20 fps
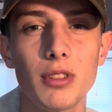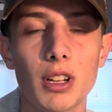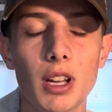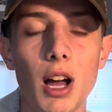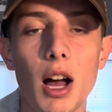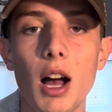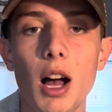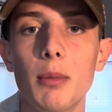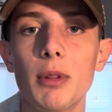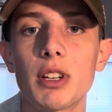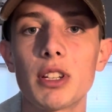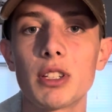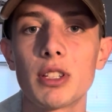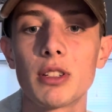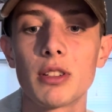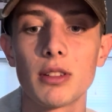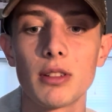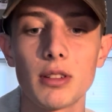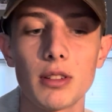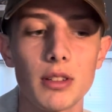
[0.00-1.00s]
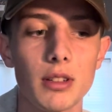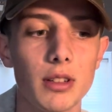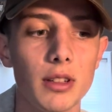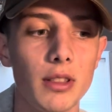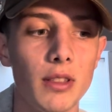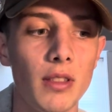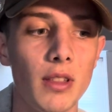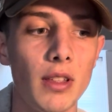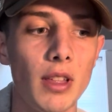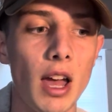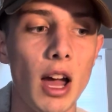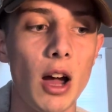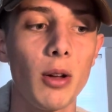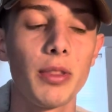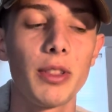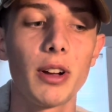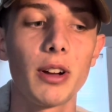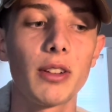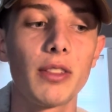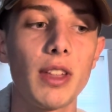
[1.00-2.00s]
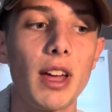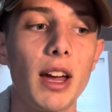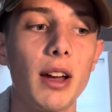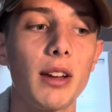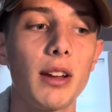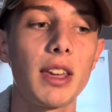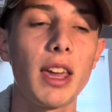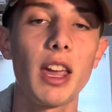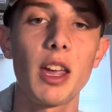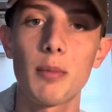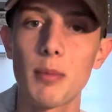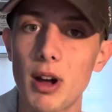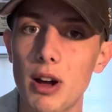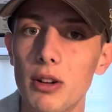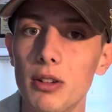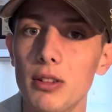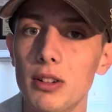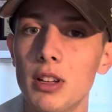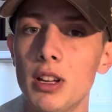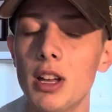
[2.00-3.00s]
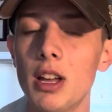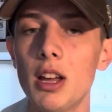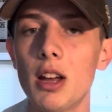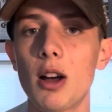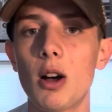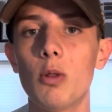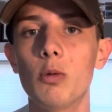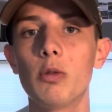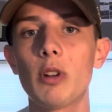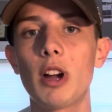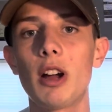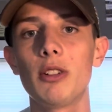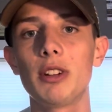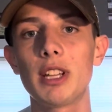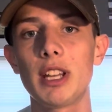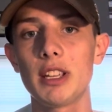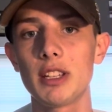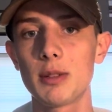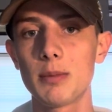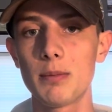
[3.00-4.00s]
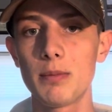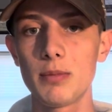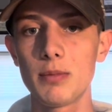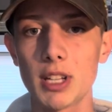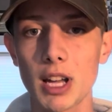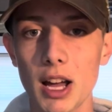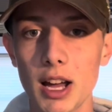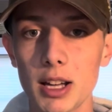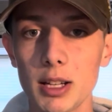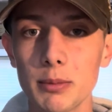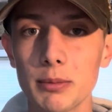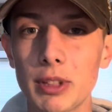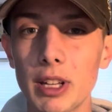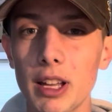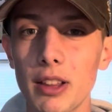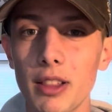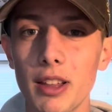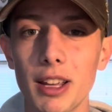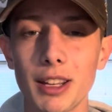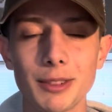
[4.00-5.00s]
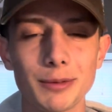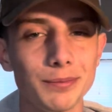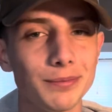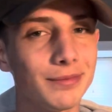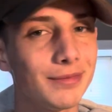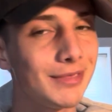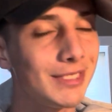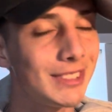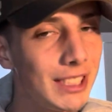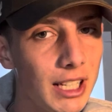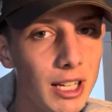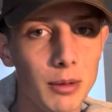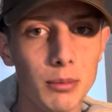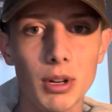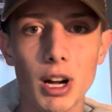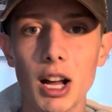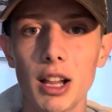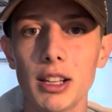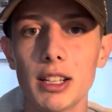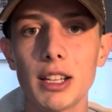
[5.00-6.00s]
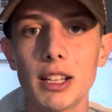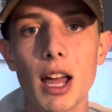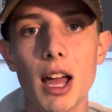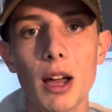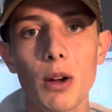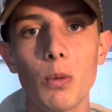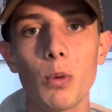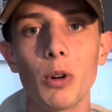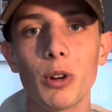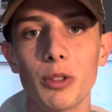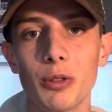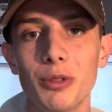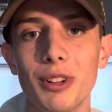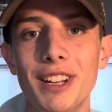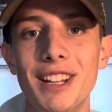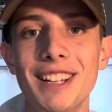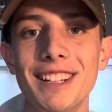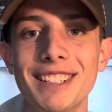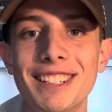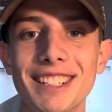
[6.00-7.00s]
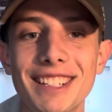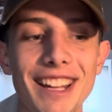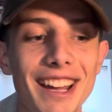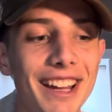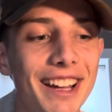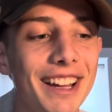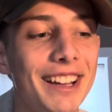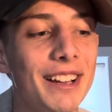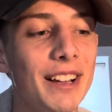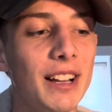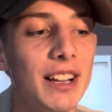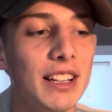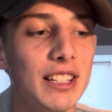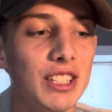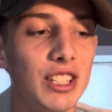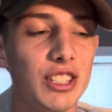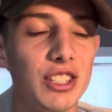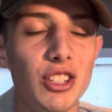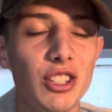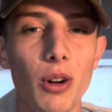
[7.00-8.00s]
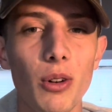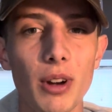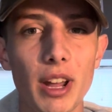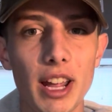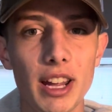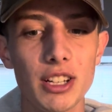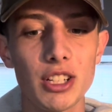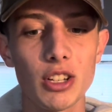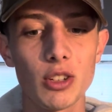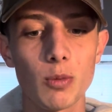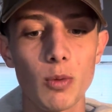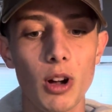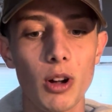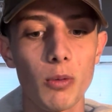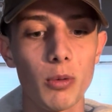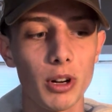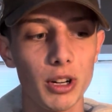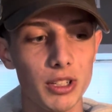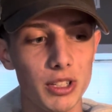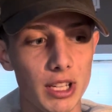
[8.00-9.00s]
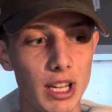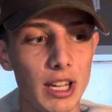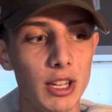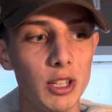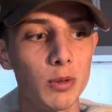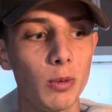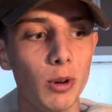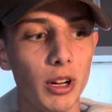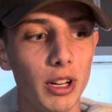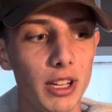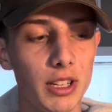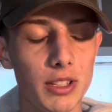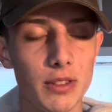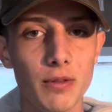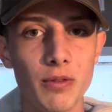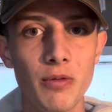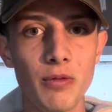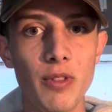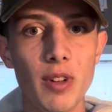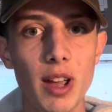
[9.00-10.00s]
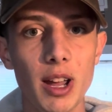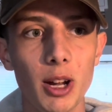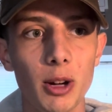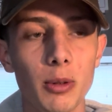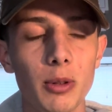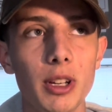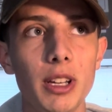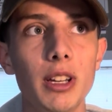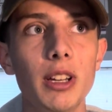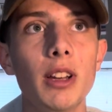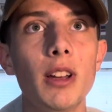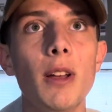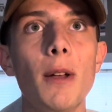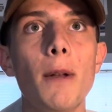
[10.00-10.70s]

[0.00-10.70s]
comics out there that came out around his time that, like, probably not worth reading today, just don't age as well, whereas his work is very